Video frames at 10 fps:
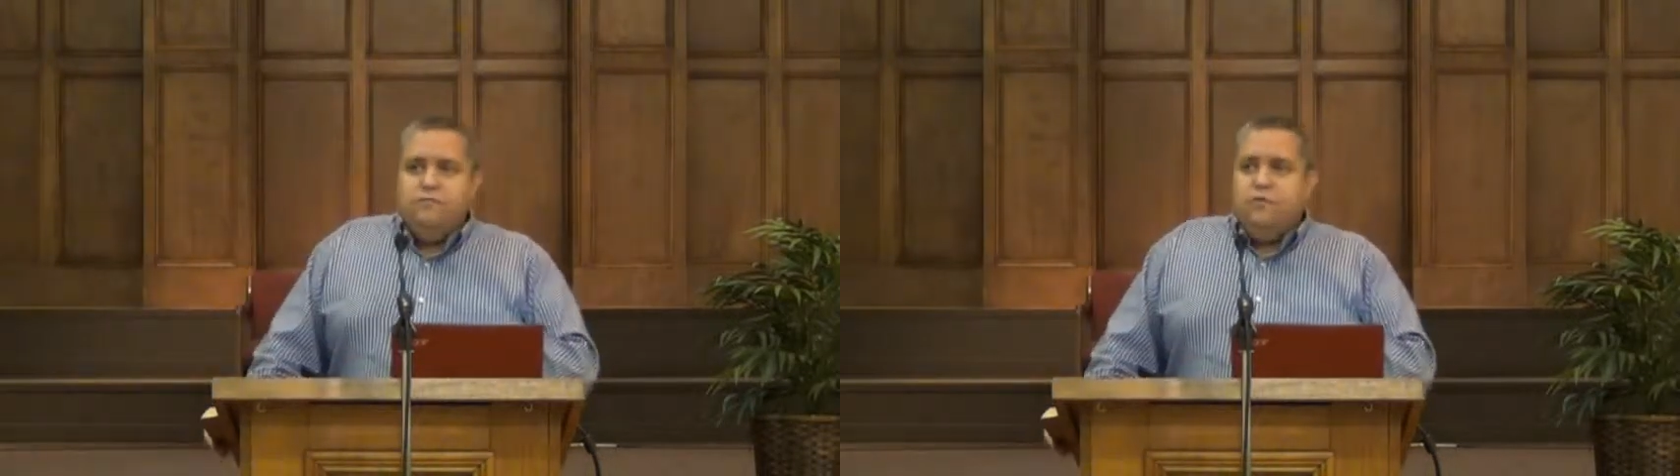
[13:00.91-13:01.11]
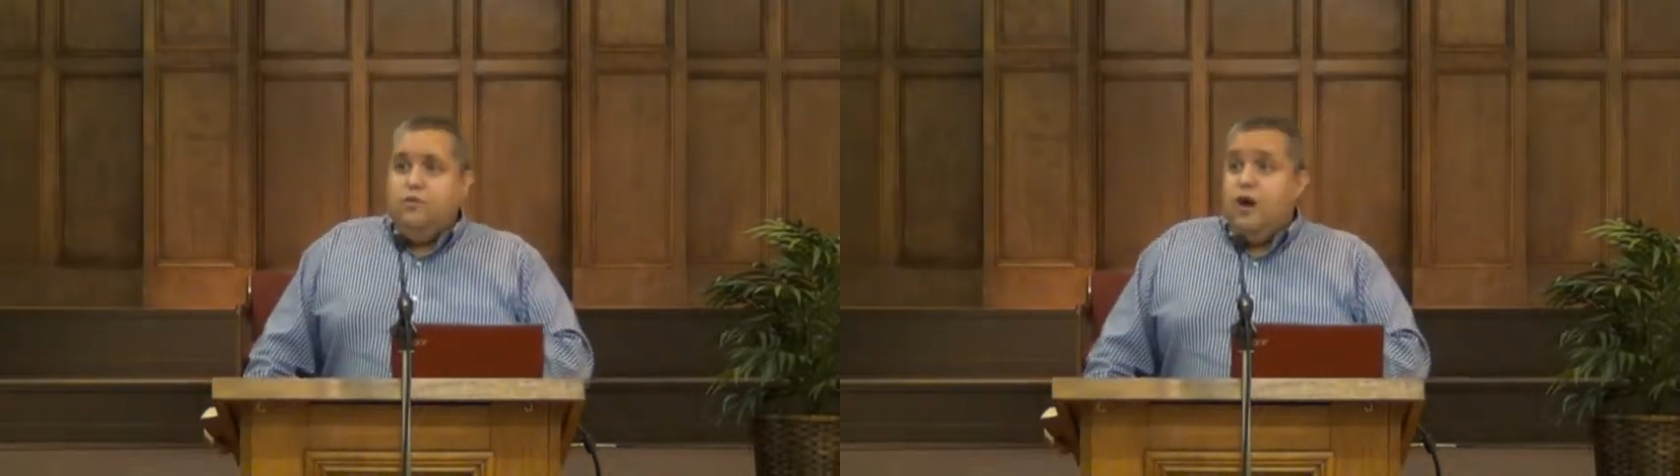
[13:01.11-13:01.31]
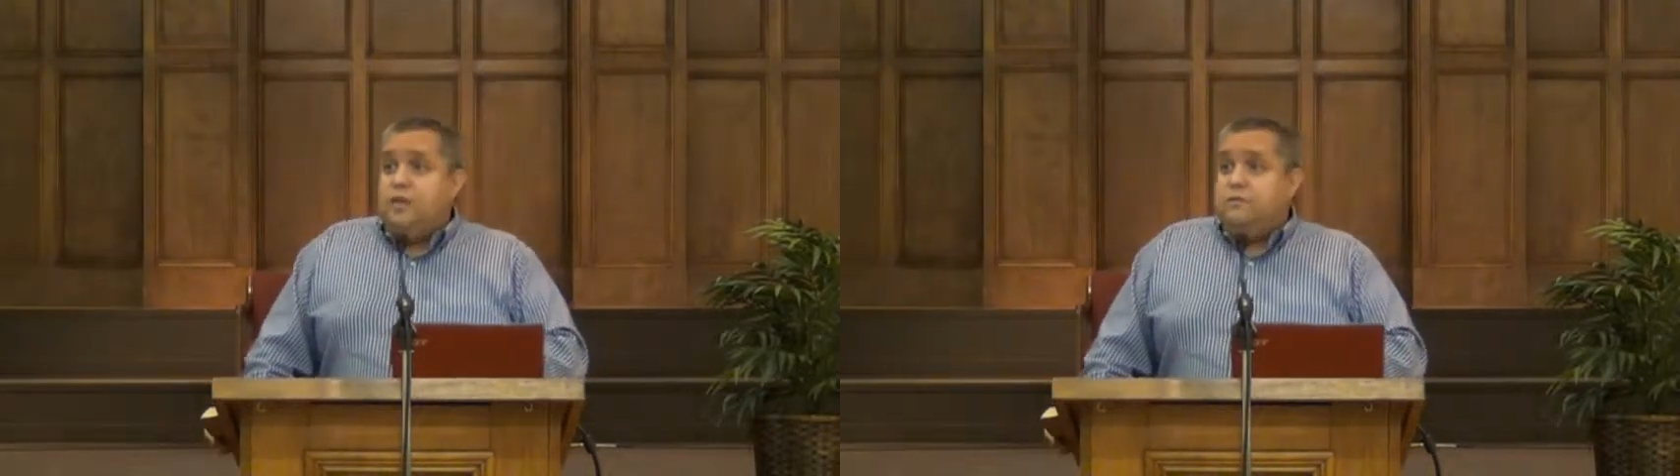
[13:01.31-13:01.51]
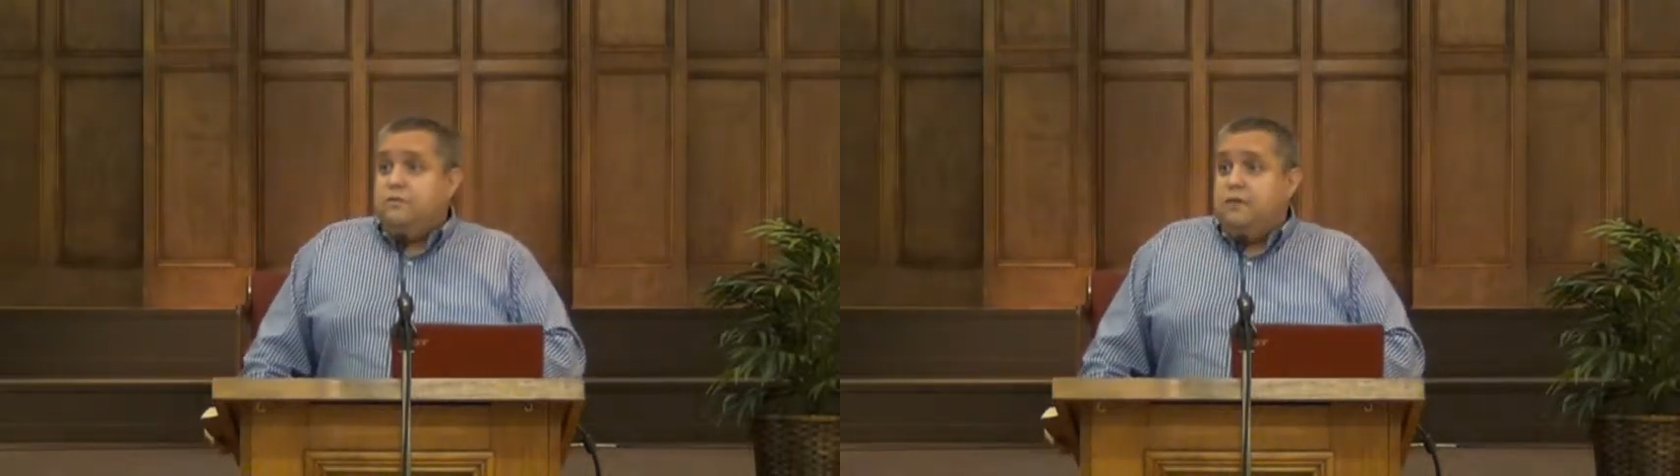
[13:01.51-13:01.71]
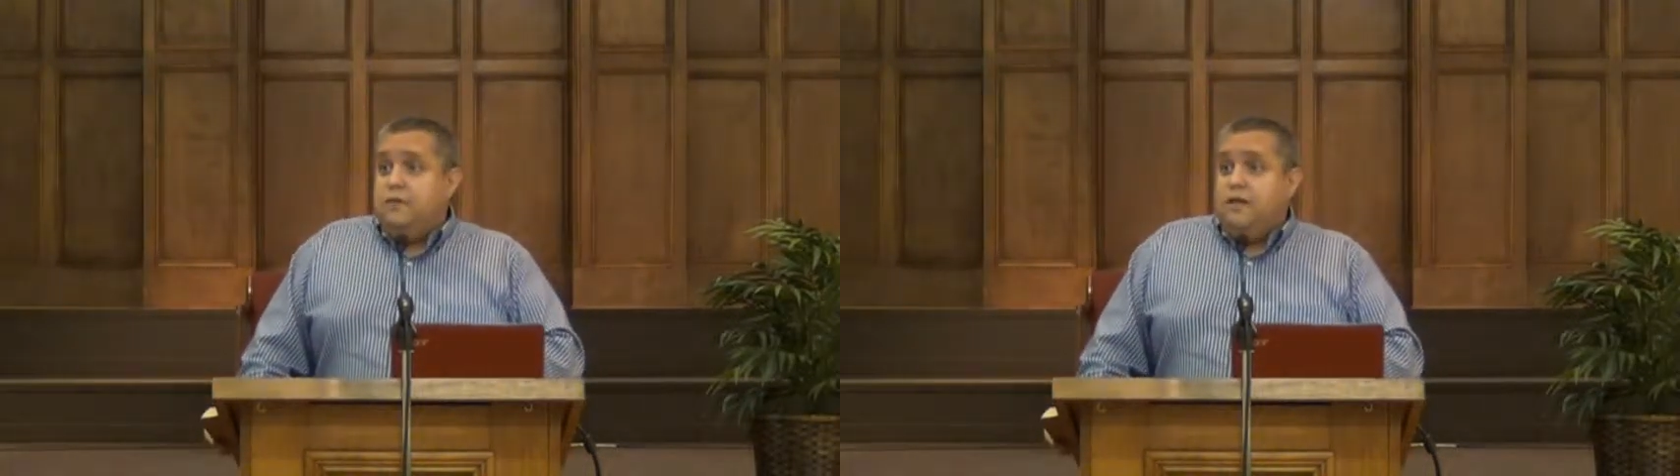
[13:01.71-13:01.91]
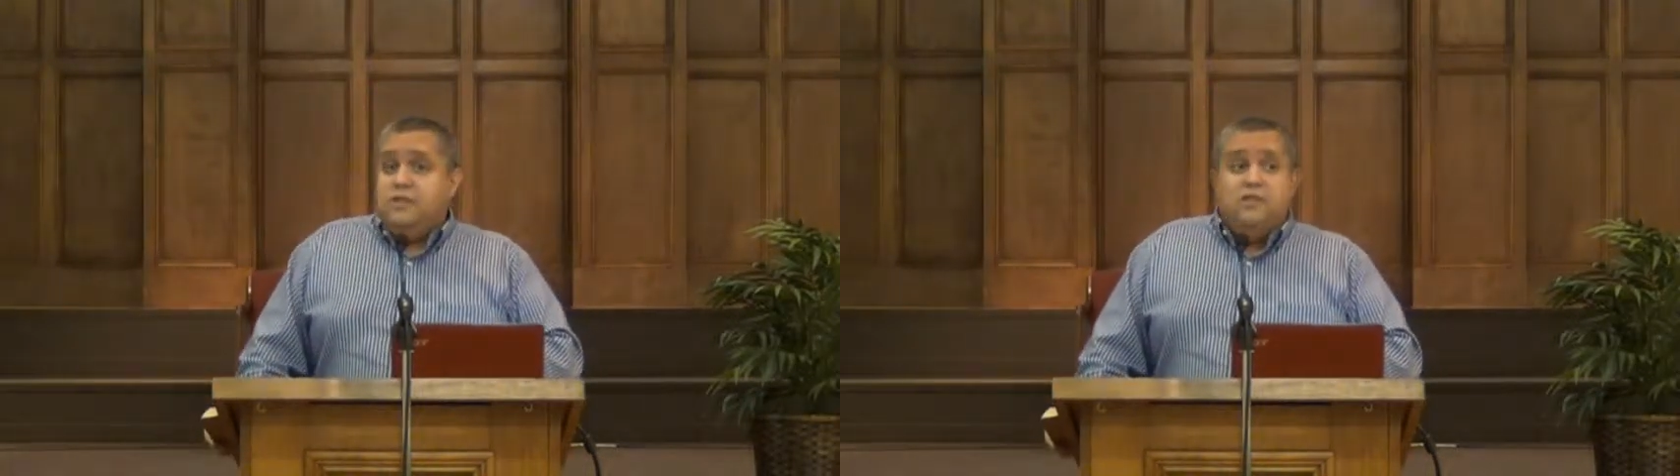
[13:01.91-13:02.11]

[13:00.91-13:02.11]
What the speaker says: Christ in a